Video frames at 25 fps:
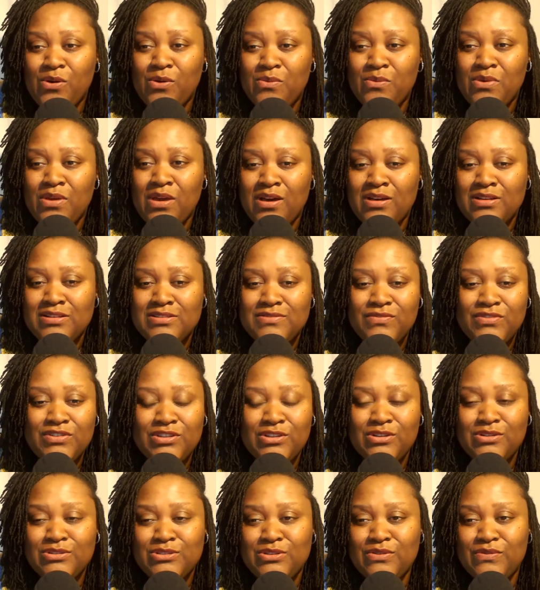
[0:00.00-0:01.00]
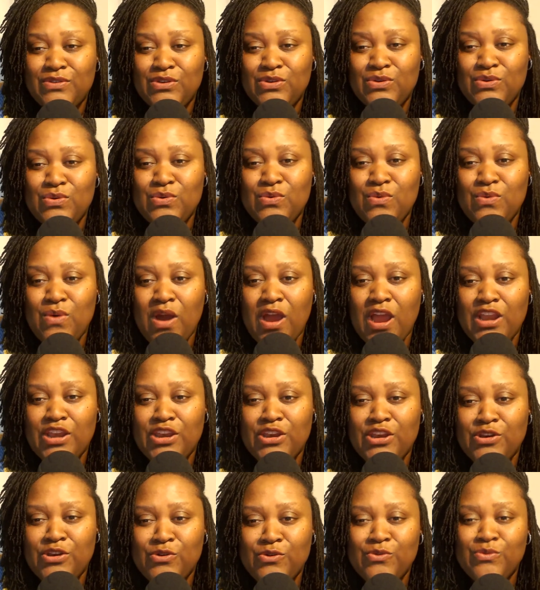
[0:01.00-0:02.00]
y'all. For those of you who are
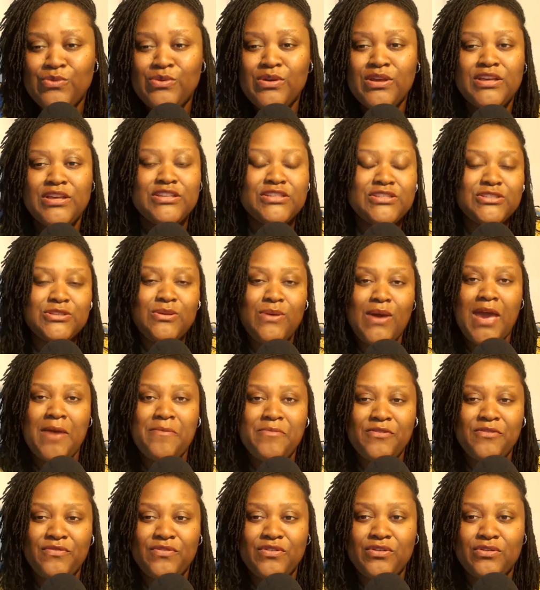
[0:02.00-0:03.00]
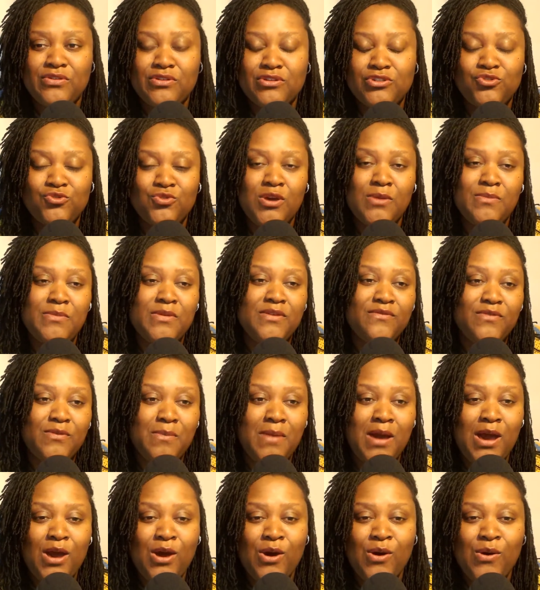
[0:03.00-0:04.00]
new, so happy for you to join me. For
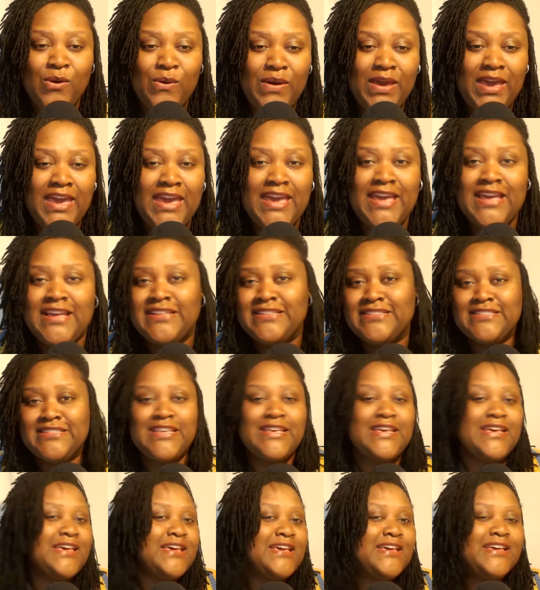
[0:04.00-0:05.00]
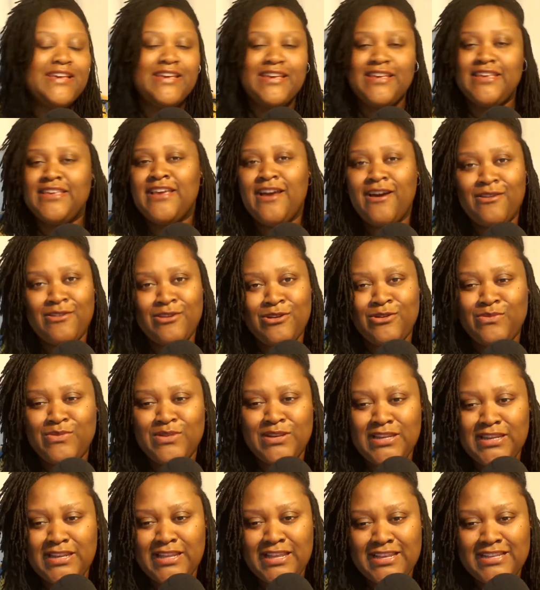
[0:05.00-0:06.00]
my old heads, y'all know what
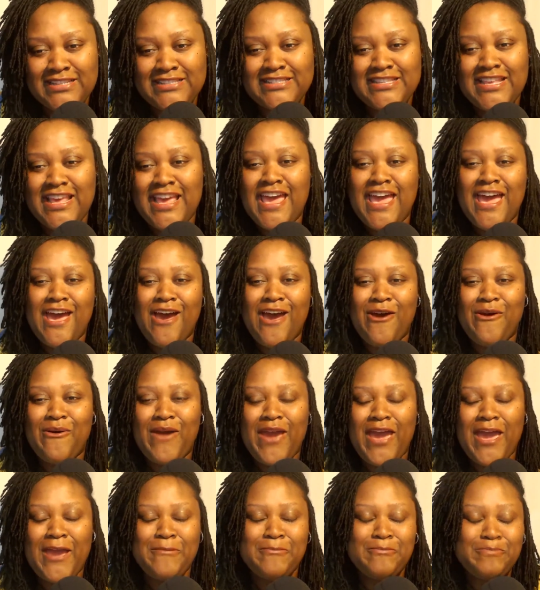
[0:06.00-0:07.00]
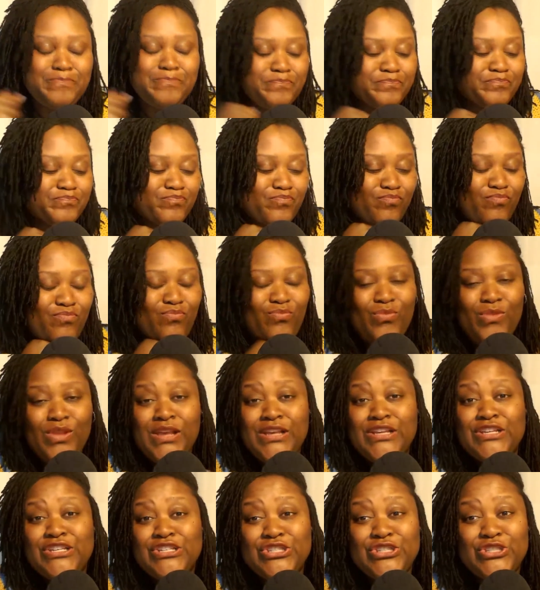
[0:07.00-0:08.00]
it is, okay?
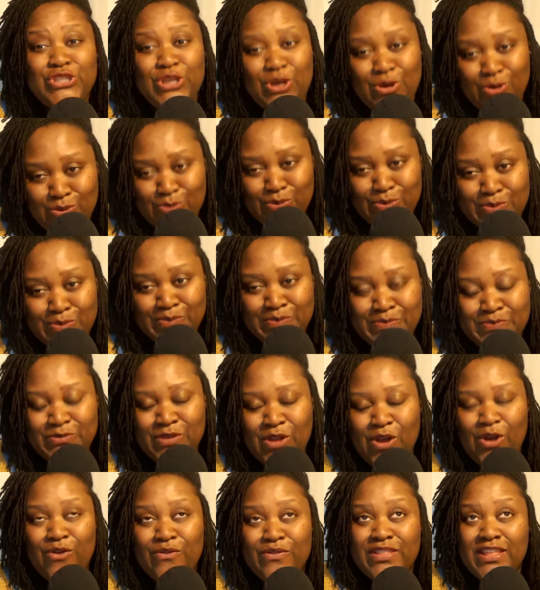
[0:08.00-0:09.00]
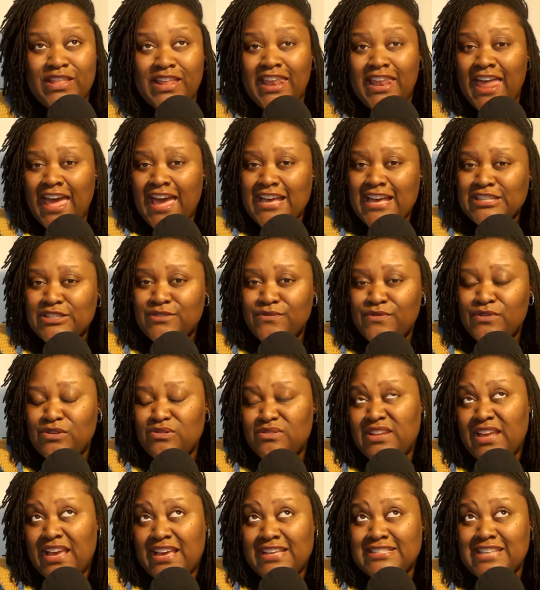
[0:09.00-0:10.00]
So over the last few
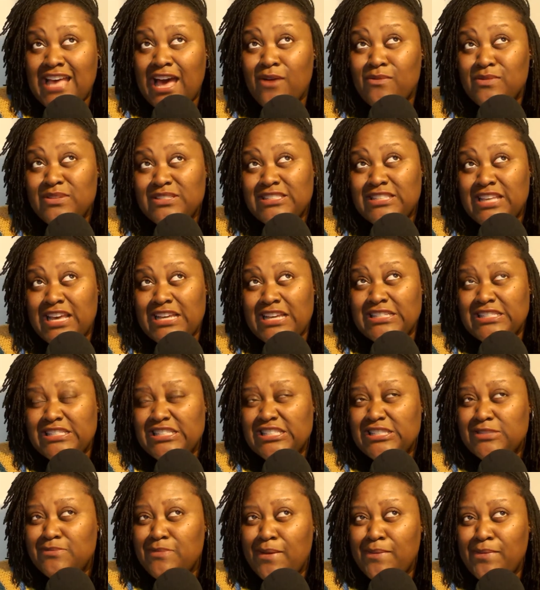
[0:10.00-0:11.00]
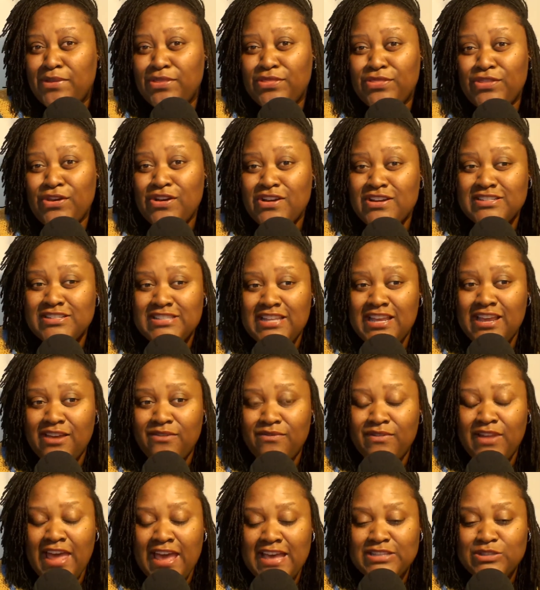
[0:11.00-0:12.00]
days, I would say since maybe Thursday of
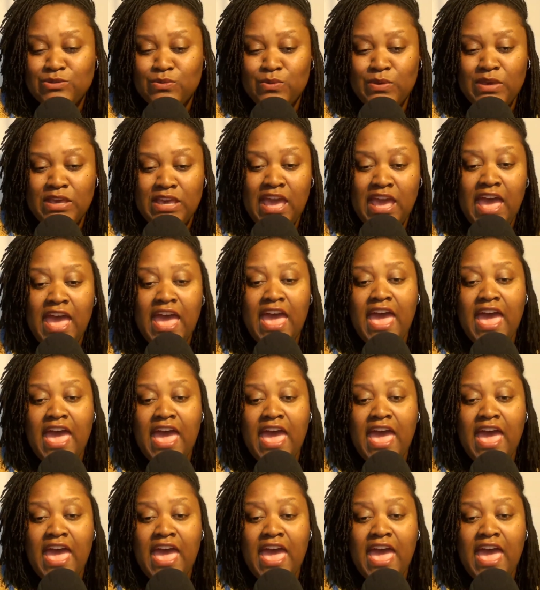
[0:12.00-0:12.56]
last week,